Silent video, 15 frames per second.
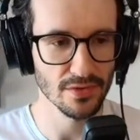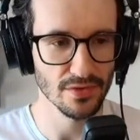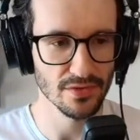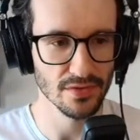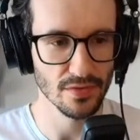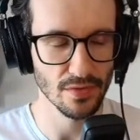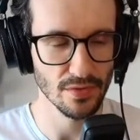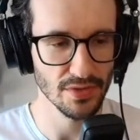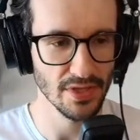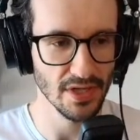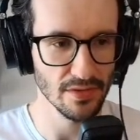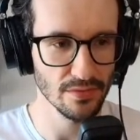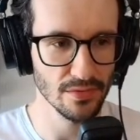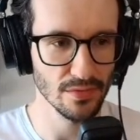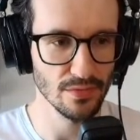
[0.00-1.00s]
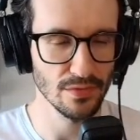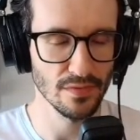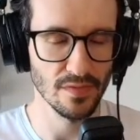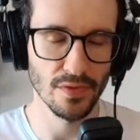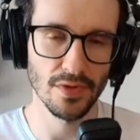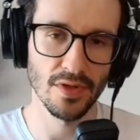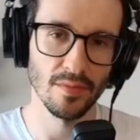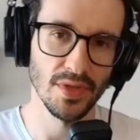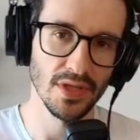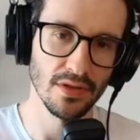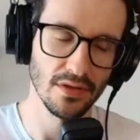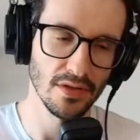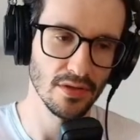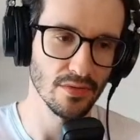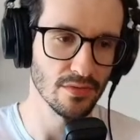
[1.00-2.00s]
scroll down to look for the
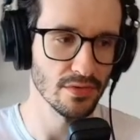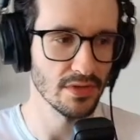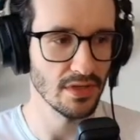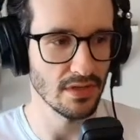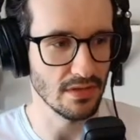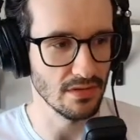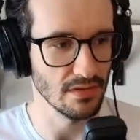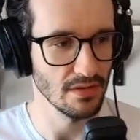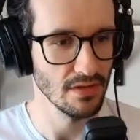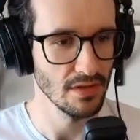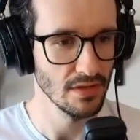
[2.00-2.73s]
beginning or the end.